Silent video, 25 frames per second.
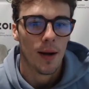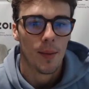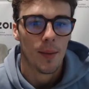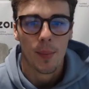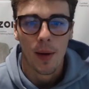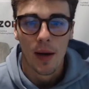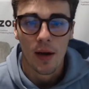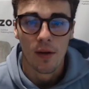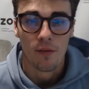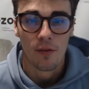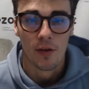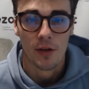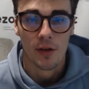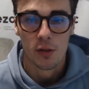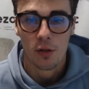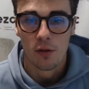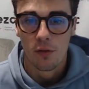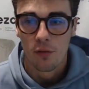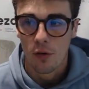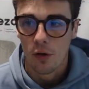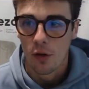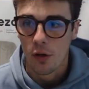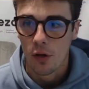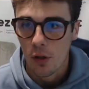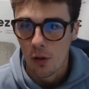beneficial
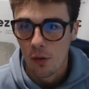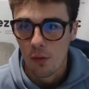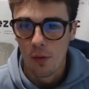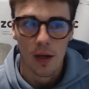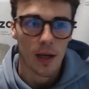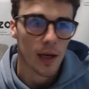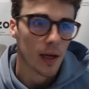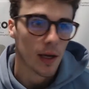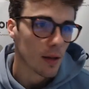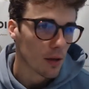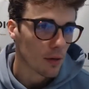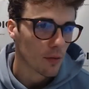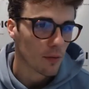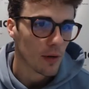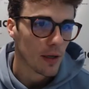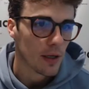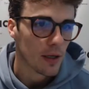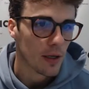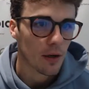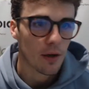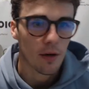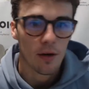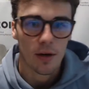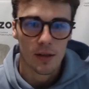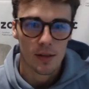for you and the
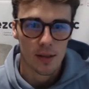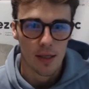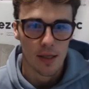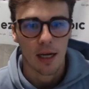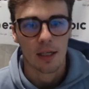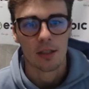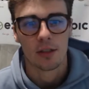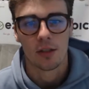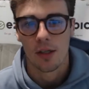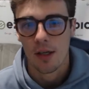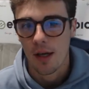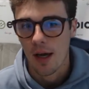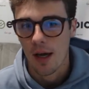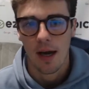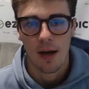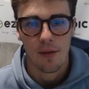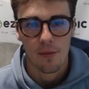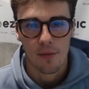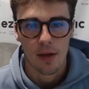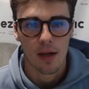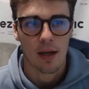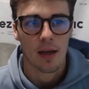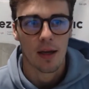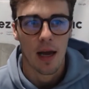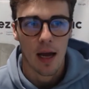reader is actually
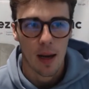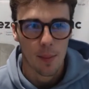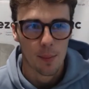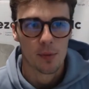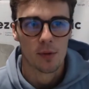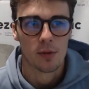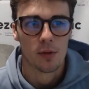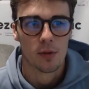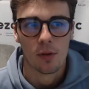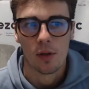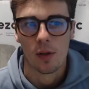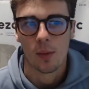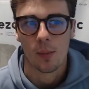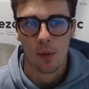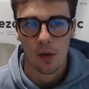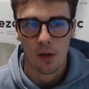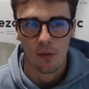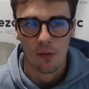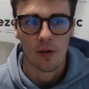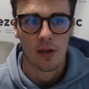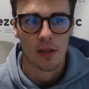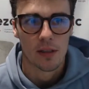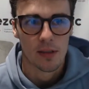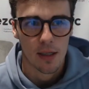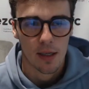having an absolutely
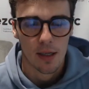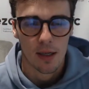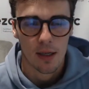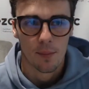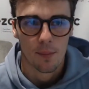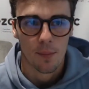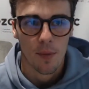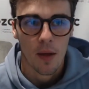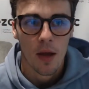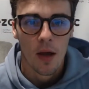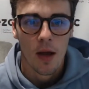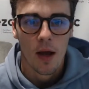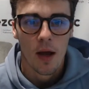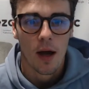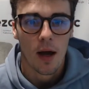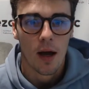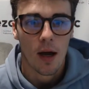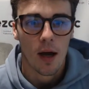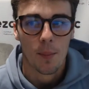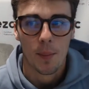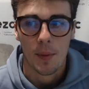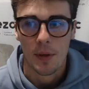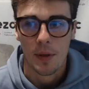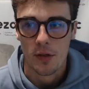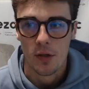perfect setup
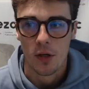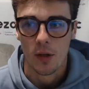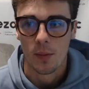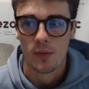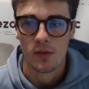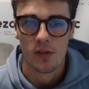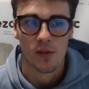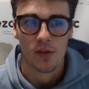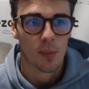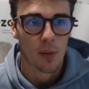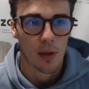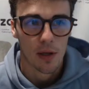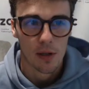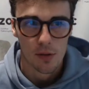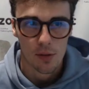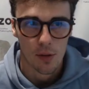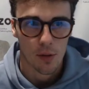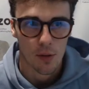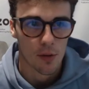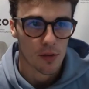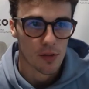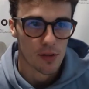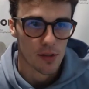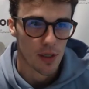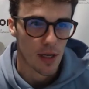in terms of
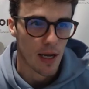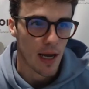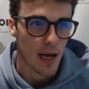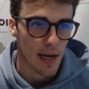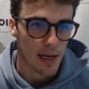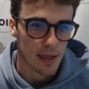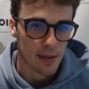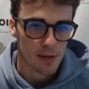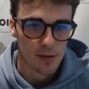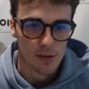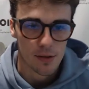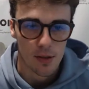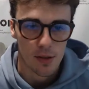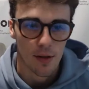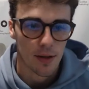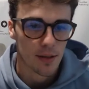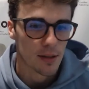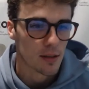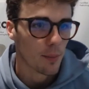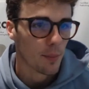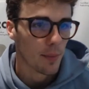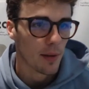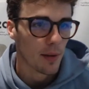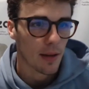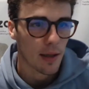placeholders and ads. So that's
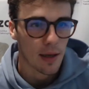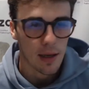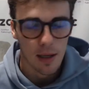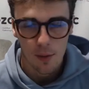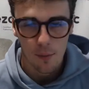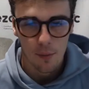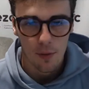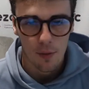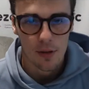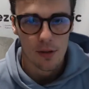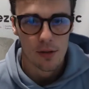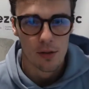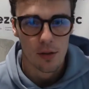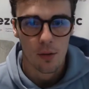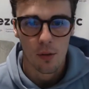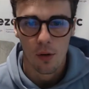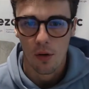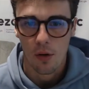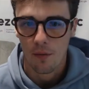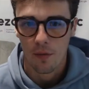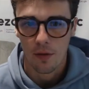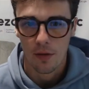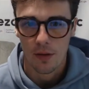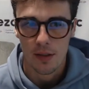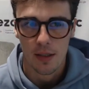something that I wanted to go
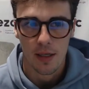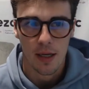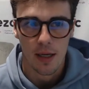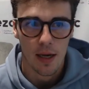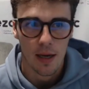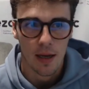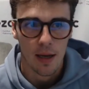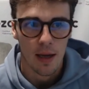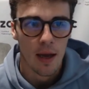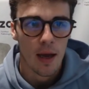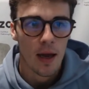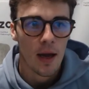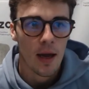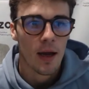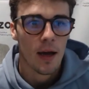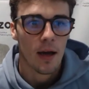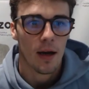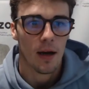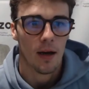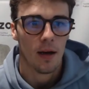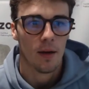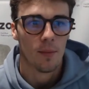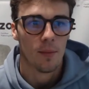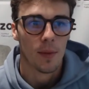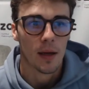over today.
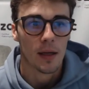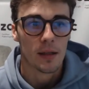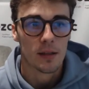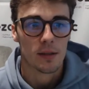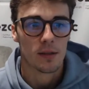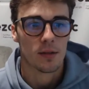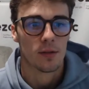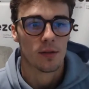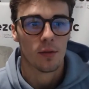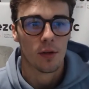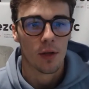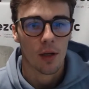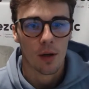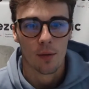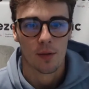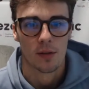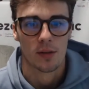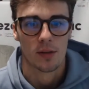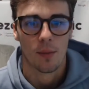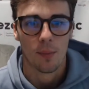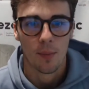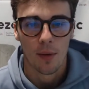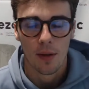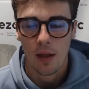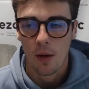It's
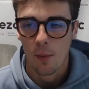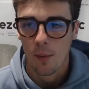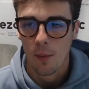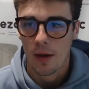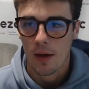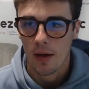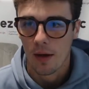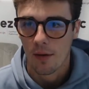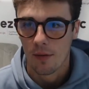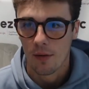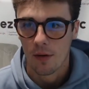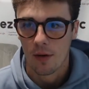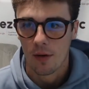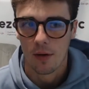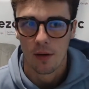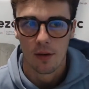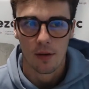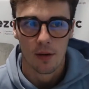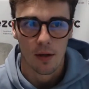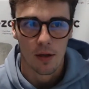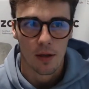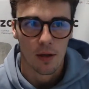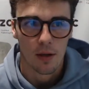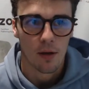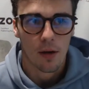something that we
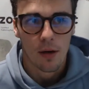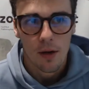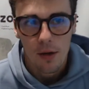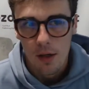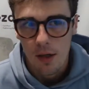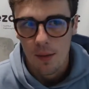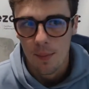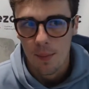cover, a good